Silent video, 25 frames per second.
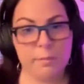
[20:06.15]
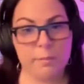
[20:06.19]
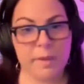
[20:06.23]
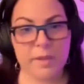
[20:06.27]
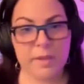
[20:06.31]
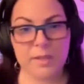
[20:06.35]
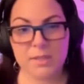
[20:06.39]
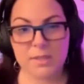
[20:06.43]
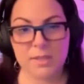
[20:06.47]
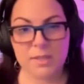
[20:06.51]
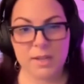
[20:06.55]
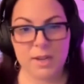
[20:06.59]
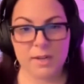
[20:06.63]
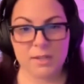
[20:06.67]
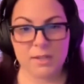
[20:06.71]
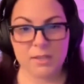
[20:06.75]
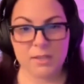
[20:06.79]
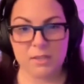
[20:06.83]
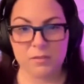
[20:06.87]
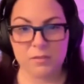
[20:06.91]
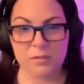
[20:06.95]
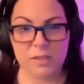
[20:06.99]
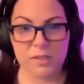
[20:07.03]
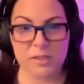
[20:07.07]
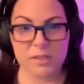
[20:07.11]
based
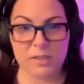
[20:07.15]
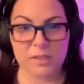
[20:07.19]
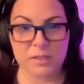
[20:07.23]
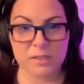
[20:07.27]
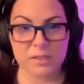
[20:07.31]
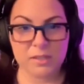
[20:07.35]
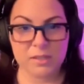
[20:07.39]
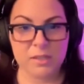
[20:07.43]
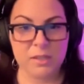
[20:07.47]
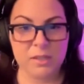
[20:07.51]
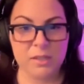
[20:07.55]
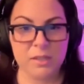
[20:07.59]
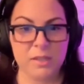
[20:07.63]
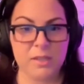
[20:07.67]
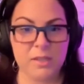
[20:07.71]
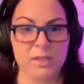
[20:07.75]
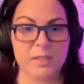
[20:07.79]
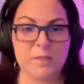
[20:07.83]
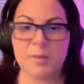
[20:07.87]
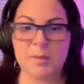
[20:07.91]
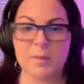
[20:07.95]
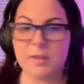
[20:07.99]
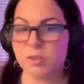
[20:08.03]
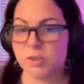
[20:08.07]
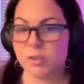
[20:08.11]
activities,
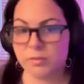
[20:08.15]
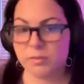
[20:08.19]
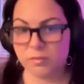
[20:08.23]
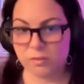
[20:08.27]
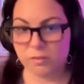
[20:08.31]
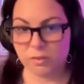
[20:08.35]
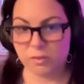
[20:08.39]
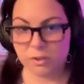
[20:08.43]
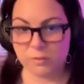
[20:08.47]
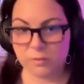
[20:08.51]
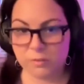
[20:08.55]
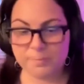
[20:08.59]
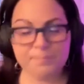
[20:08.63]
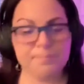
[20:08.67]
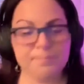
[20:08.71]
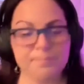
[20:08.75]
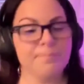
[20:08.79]
especially for